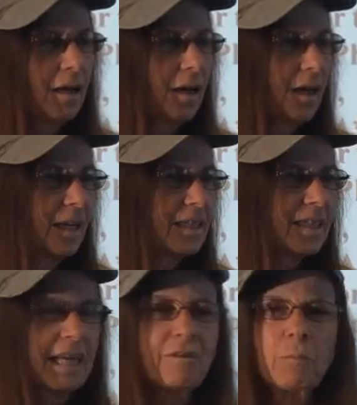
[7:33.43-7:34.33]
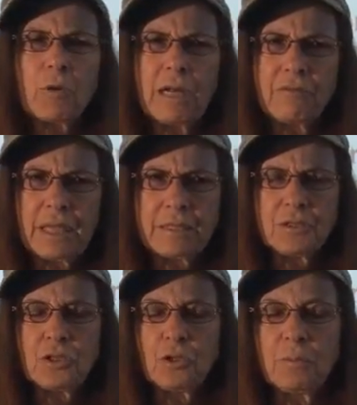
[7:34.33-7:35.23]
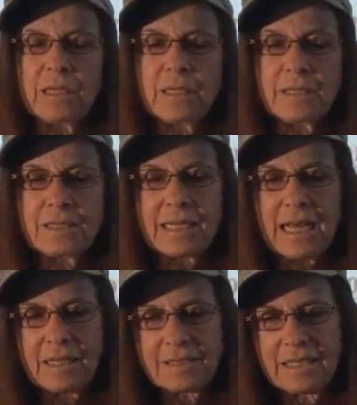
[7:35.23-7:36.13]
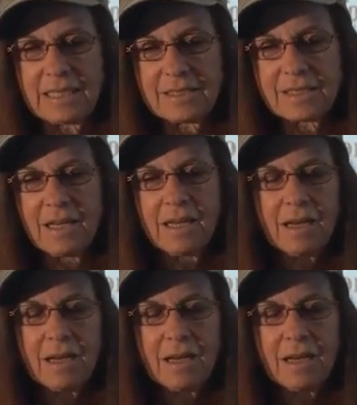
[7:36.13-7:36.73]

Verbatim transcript: It's kind of a brave thing to do because galaxies